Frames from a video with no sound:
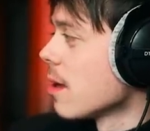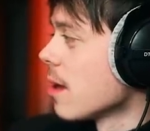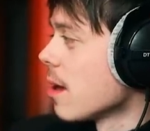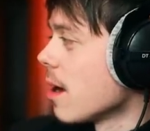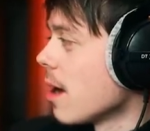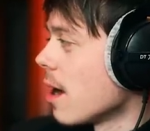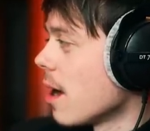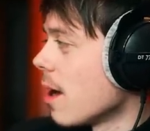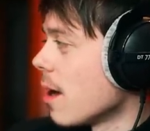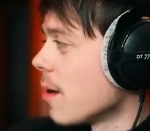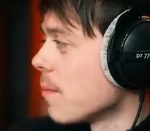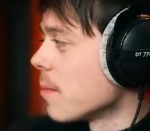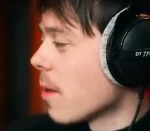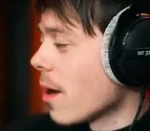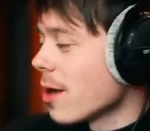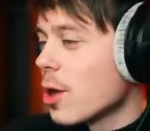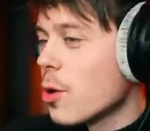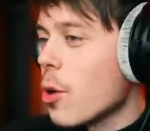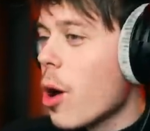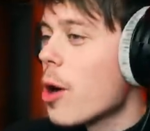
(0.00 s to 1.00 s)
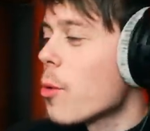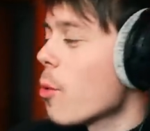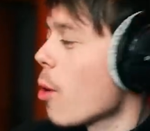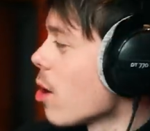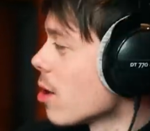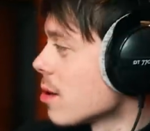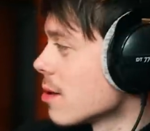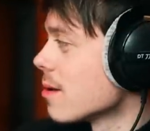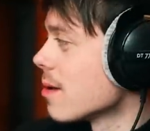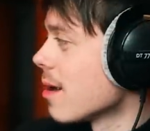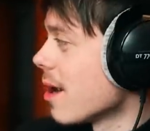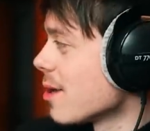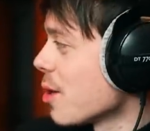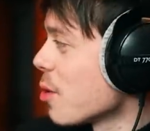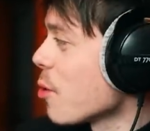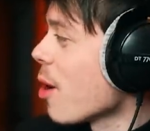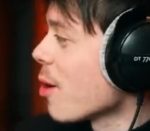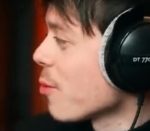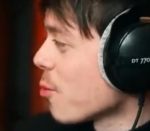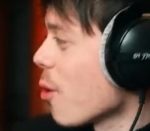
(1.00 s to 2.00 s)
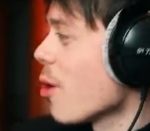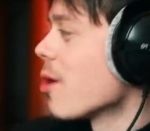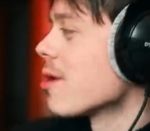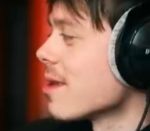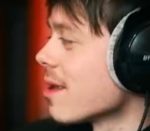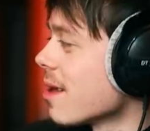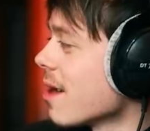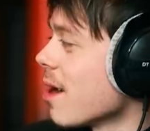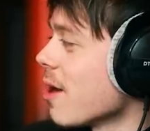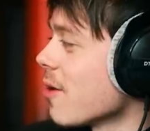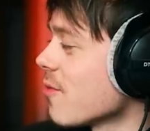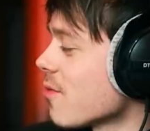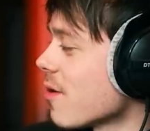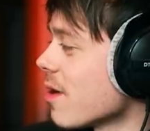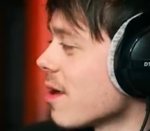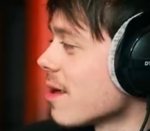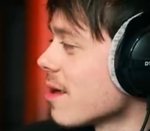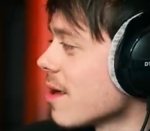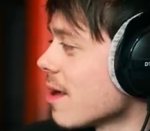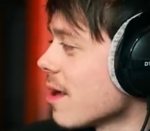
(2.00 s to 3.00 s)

I know what I want. I know what I want, Arthur.